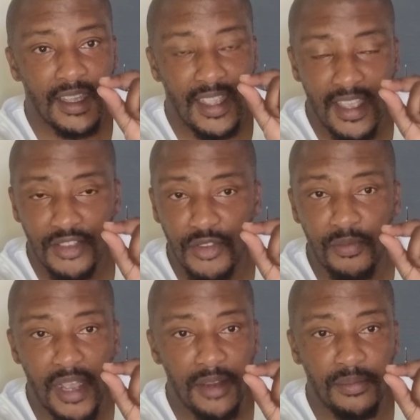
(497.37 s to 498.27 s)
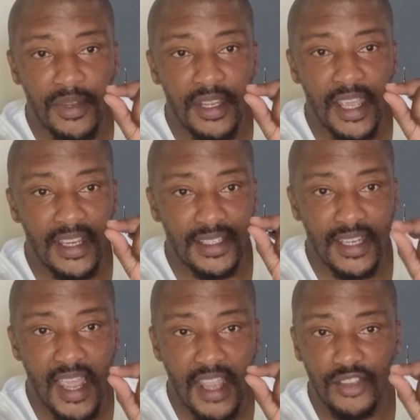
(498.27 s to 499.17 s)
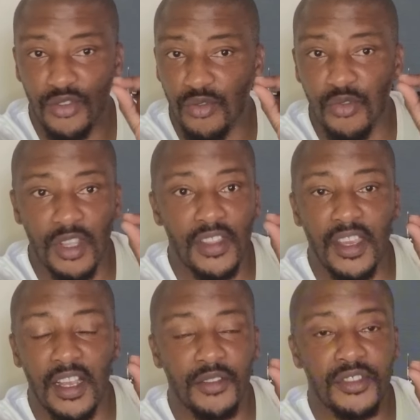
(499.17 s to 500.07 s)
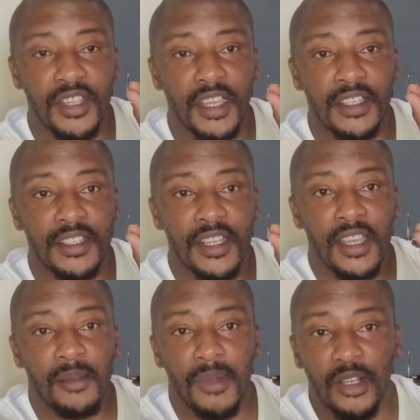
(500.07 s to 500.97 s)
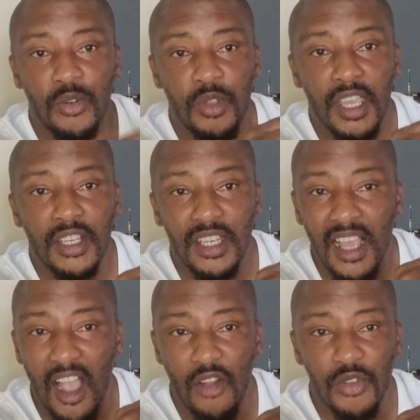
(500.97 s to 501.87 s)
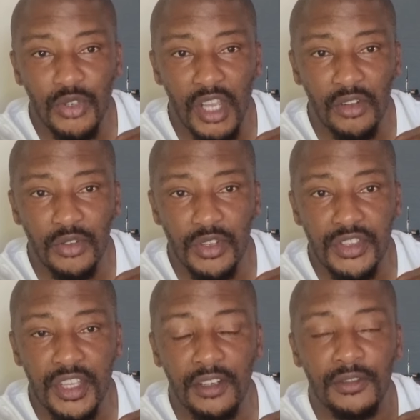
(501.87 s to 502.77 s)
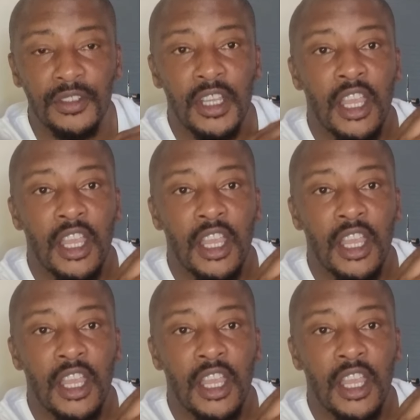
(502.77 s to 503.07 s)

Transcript: Yes, you might be enticed to look at the outside, but look at how you doubt yourself.